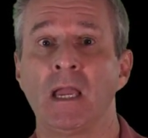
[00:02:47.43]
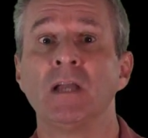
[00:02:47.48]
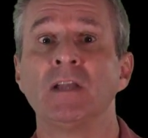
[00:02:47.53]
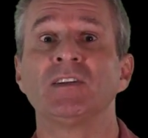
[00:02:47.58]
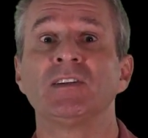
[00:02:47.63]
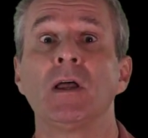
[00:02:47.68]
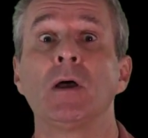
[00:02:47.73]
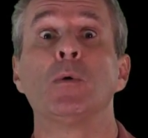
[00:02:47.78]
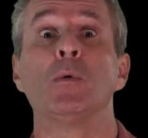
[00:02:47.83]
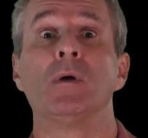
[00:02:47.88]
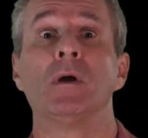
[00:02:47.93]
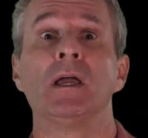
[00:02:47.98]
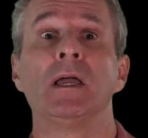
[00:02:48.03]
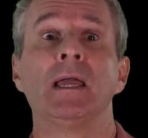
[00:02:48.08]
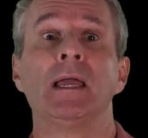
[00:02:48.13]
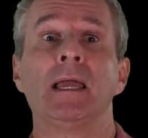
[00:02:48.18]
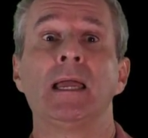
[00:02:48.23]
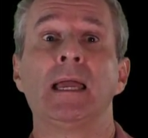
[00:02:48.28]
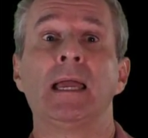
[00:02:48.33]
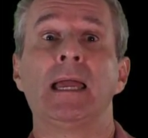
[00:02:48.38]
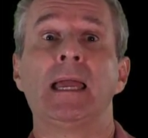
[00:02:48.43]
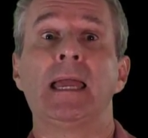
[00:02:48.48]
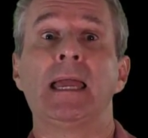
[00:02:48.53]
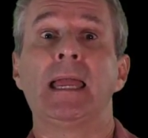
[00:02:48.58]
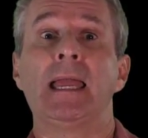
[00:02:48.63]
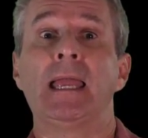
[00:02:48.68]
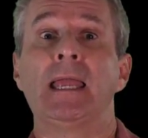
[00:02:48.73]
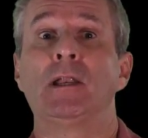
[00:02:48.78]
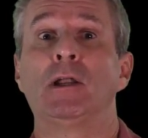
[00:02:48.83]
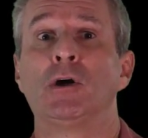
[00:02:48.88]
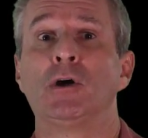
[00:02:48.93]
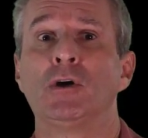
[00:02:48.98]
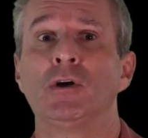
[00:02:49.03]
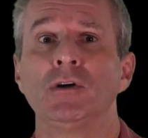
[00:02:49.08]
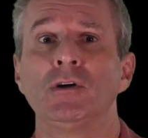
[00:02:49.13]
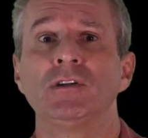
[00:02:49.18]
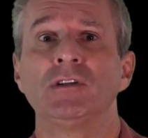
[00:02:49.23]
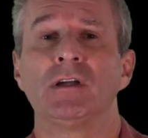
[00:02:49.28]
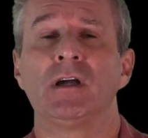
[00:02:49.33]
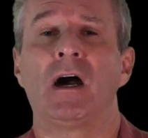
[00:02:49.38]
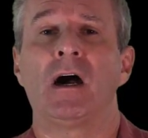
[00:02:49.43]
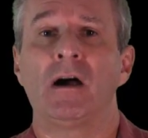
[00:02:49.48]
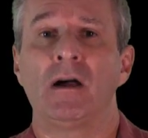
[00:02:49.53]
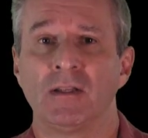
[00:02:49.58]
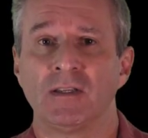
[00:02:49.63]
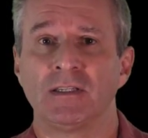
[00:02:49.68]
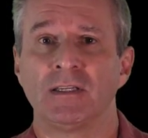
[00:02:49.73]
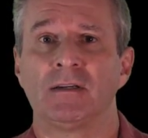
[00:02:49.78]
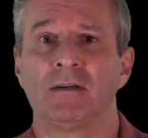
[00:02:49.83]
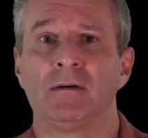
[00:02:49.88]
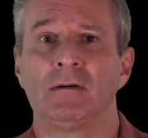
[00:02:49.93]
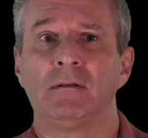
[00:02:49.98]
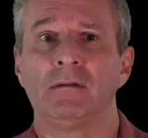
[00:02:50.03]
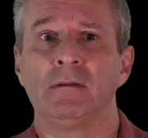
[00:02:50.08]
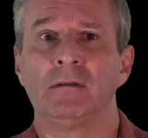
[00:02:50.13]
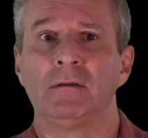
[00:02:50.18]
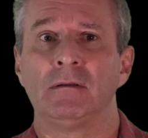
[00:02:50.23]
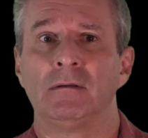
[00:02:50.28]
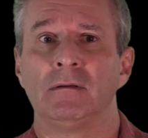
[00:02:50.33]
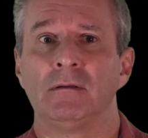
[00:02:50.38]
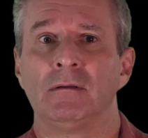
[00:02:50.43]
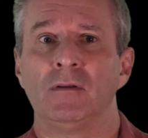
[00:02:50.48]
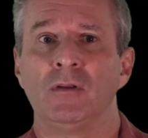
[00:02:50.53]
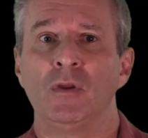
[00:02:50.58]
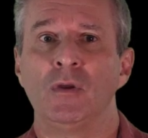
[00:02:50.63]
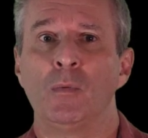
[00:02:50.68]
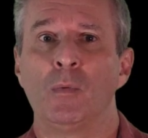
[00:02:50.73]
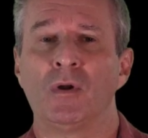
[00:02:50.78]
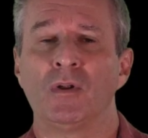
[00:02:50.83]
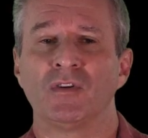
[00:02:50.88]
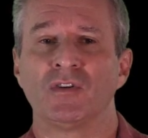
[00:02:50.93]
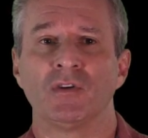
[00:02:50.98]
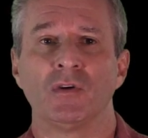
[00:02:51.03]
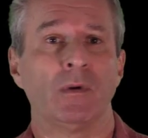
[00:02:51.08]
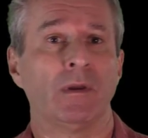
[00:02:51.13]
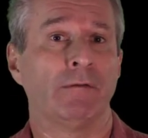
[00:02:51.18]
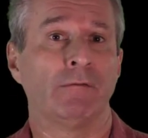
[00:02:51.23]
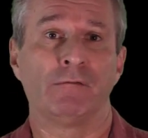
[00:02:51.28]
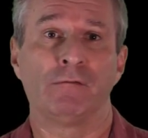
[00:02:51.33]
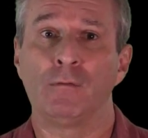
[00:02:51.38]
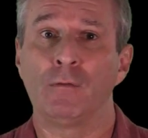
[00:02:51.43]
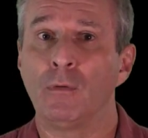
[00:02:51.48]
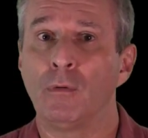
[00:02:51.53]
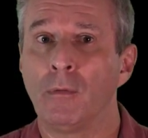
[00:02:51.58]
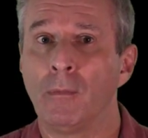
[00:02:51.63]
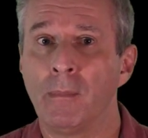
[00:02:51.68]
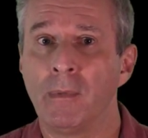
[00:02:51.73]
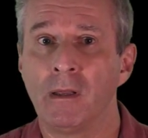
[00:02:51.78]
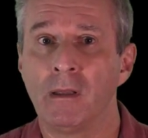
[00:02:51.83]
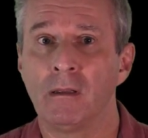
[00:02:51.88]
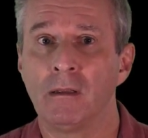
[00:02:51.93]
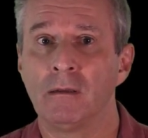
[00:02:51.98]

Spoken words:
So, in a good article, you want to inform,